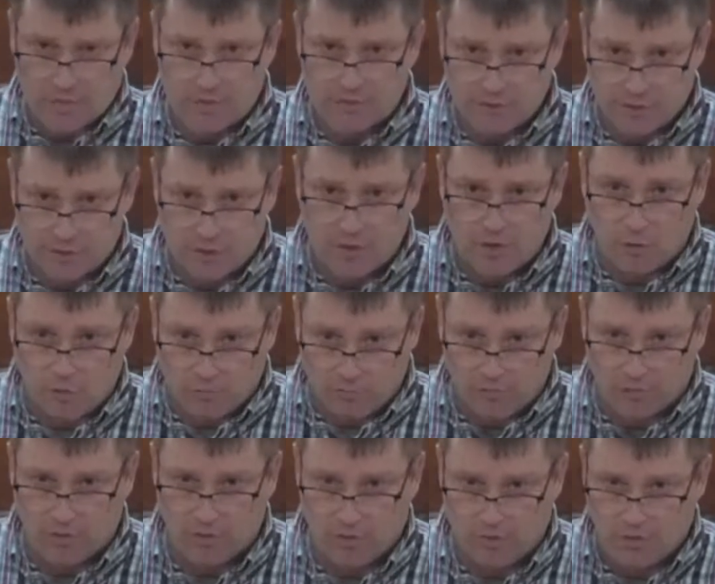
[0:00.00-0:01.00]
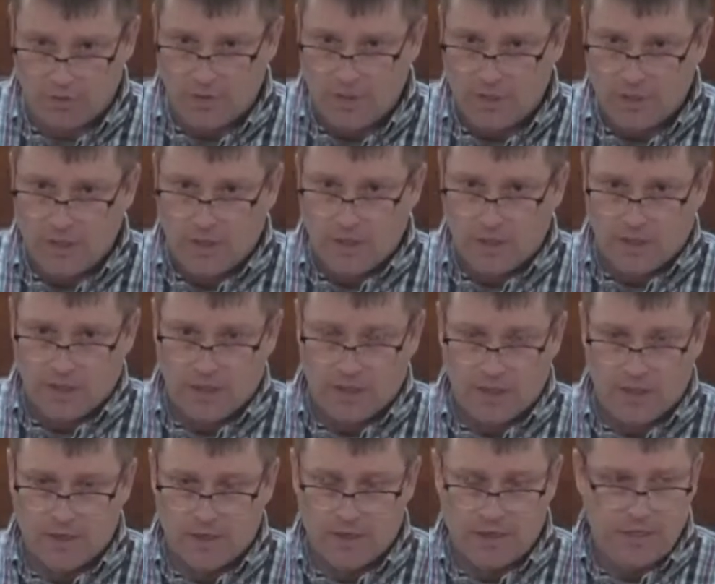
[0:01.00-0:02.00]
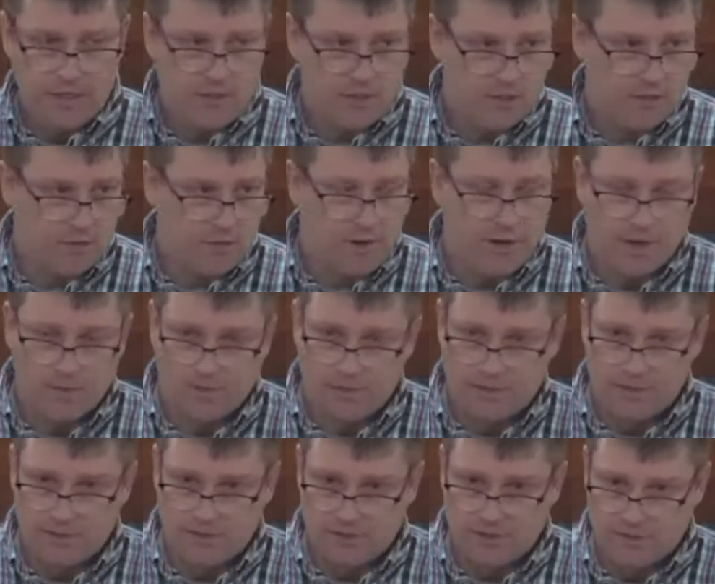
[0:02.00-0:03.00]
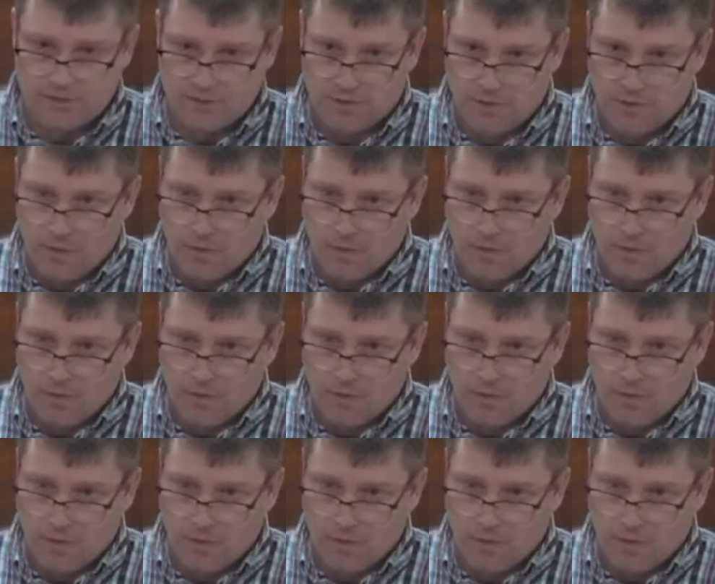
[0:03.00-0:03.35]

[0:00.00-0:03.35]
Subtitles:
are overall heeding the recommendations,